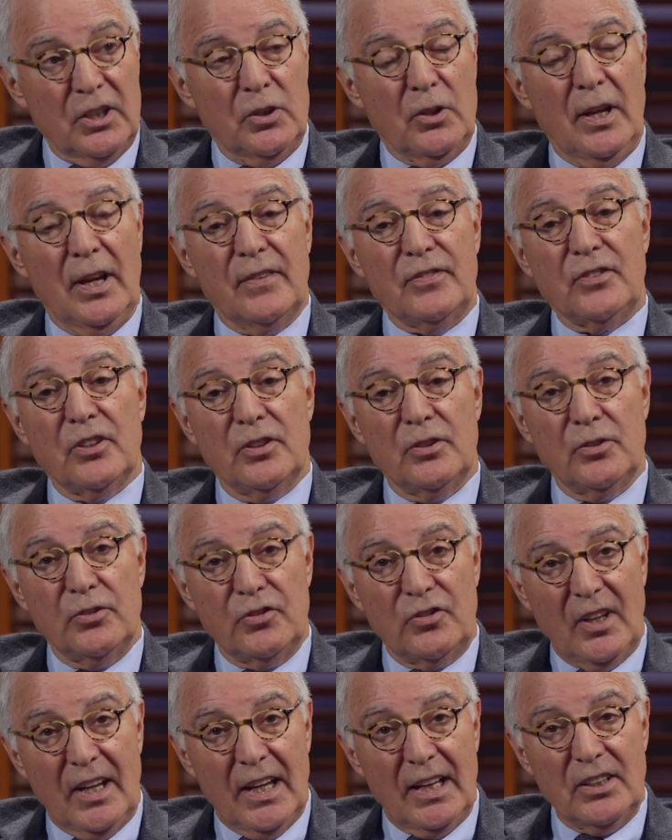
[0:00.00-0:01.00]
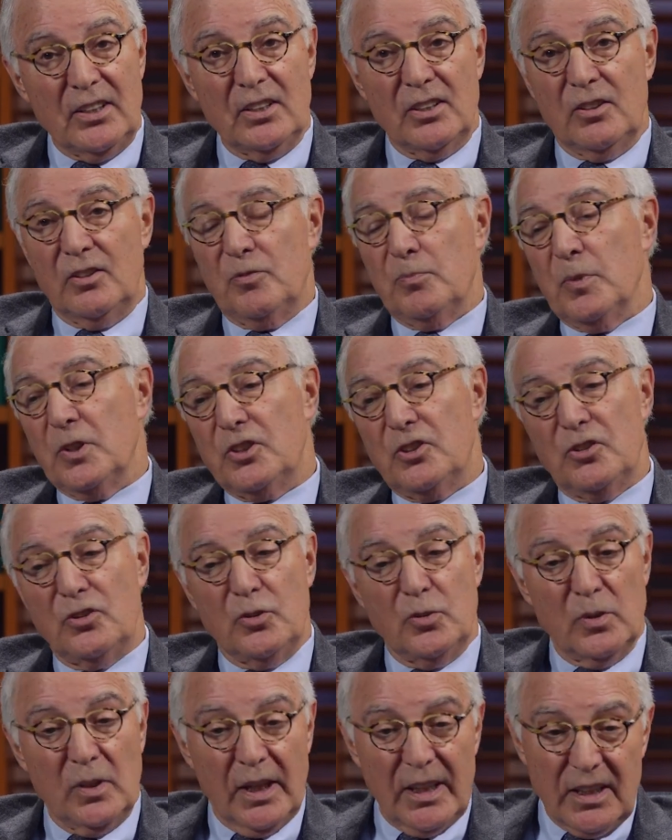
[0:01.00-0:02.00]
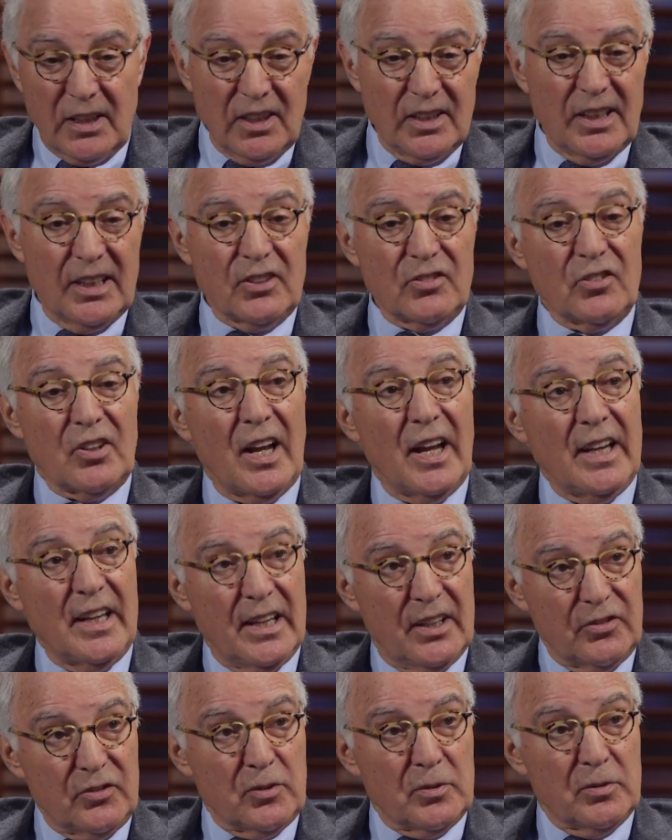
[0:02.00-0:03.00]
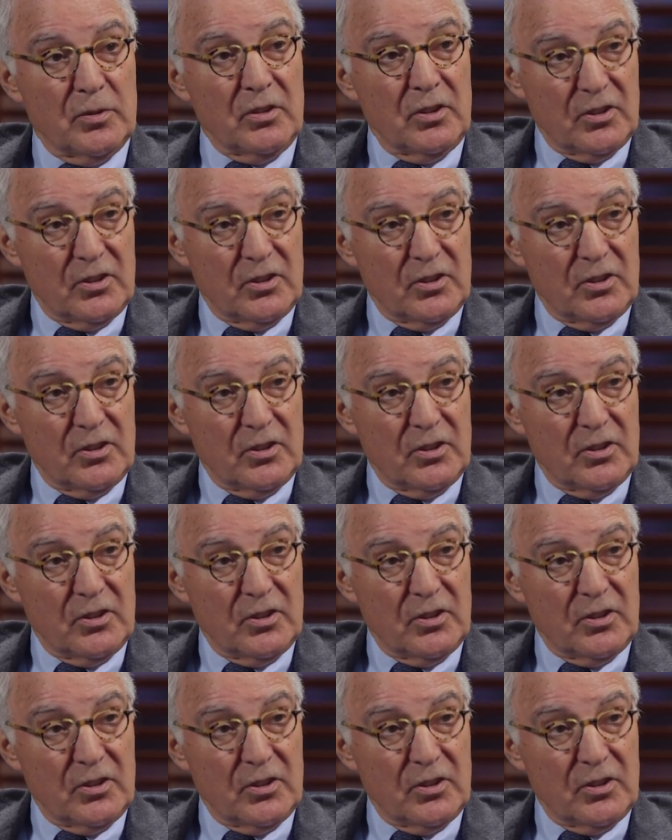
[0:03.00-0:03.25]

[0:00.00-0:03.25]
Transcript: You have to understand that as much as you like the next guy, he has to